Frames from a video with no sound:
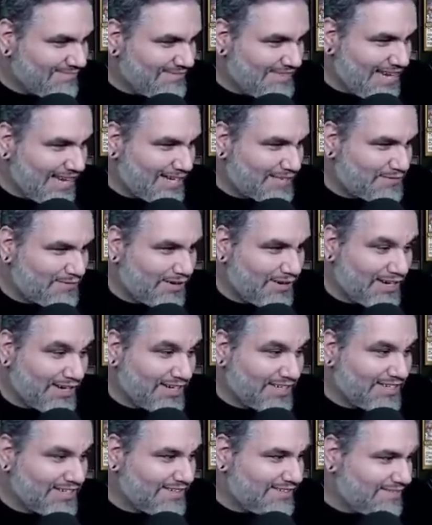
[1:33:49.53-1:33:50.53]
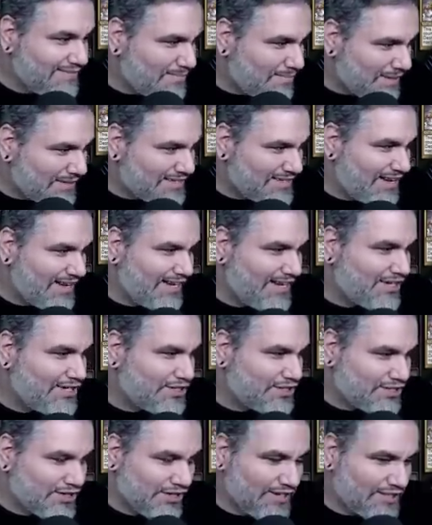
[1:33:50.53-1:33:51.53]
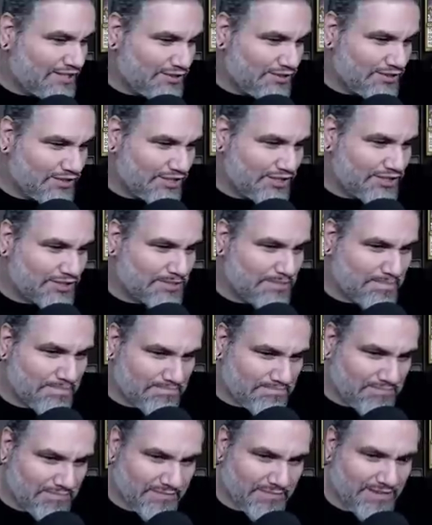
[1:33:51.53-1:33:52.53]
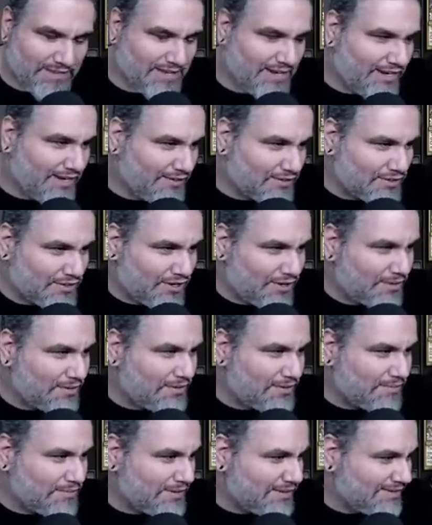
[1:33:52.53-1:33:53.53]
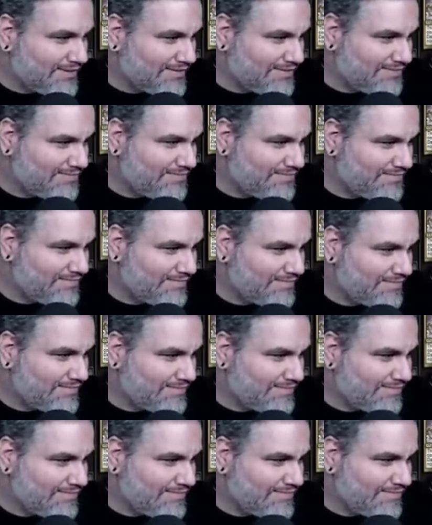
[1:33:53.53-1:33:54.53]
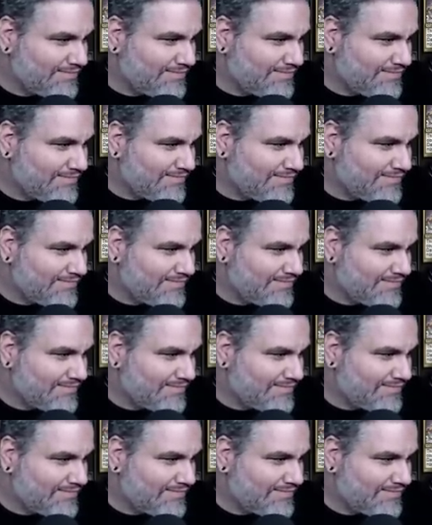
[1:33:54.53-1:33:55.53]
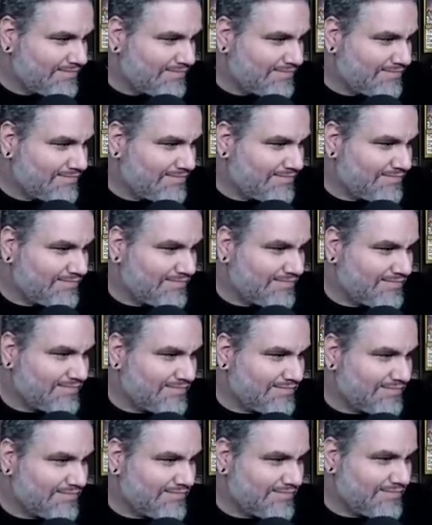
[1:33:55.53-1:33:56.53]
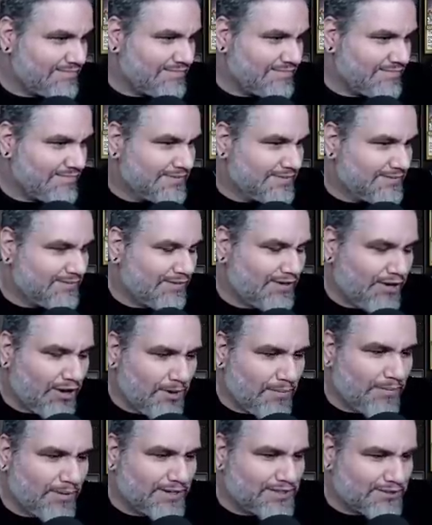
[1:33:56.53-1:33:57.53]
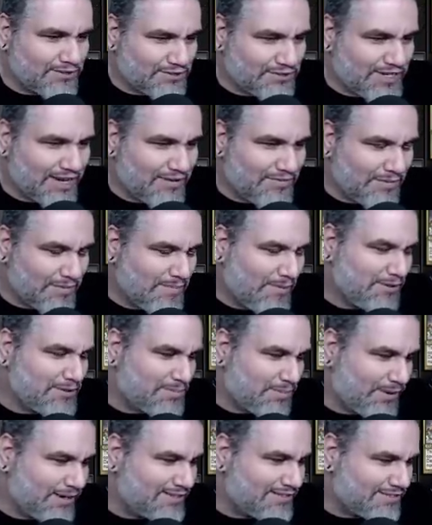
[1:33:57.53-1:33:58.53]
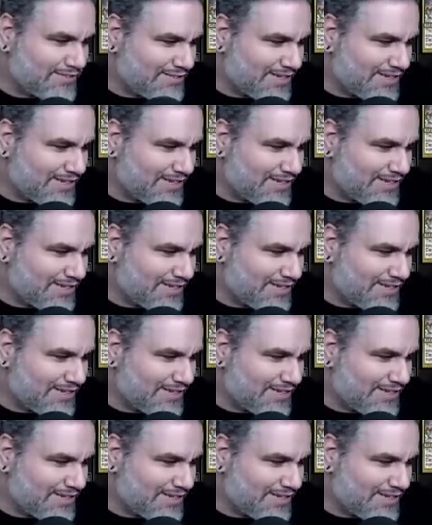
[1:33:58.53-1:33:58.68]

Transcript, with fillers: Yeah, it's very good, but it's not like a dessert. It's usually just it goes along with your meal. It's like a savory bread. That's corn based. Well, all breads are savory. Most breads